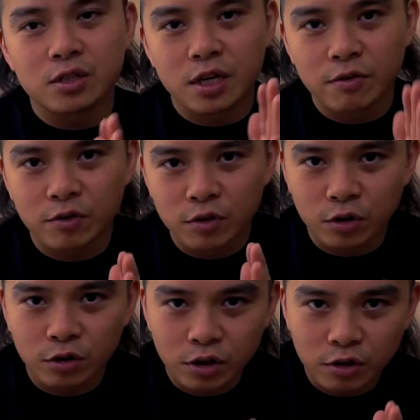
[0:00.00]
If you're
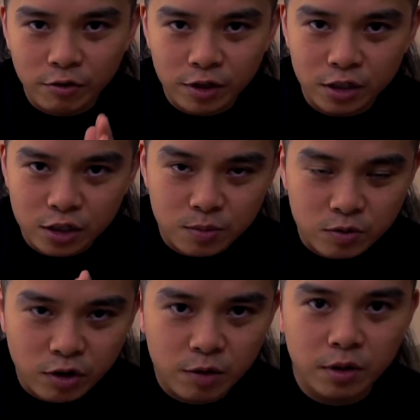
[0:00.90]
not already a
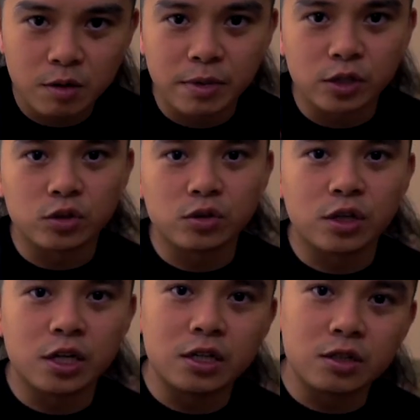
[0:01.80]
subscriber, make sure you
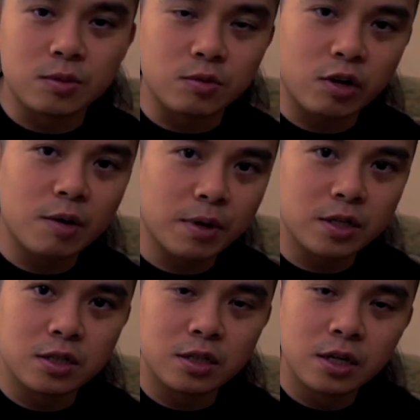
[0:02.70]
hit the subscribe
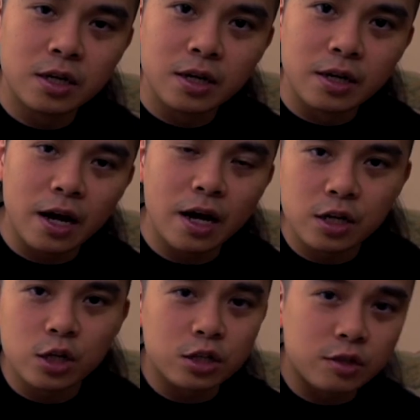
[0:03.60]
button and
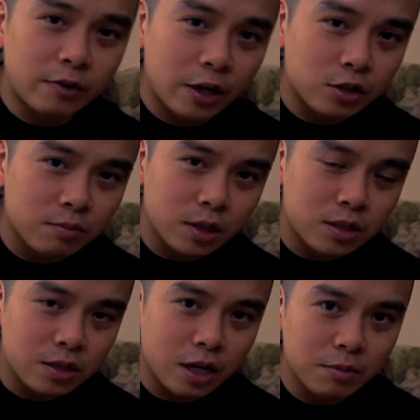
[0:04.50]
the notification
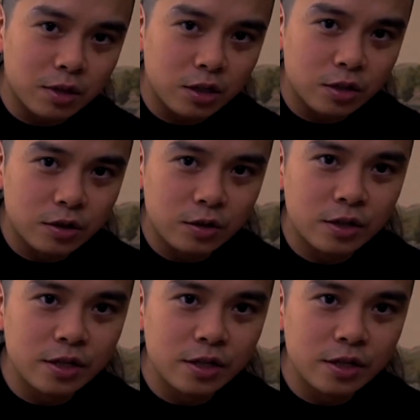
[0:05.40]
button down below.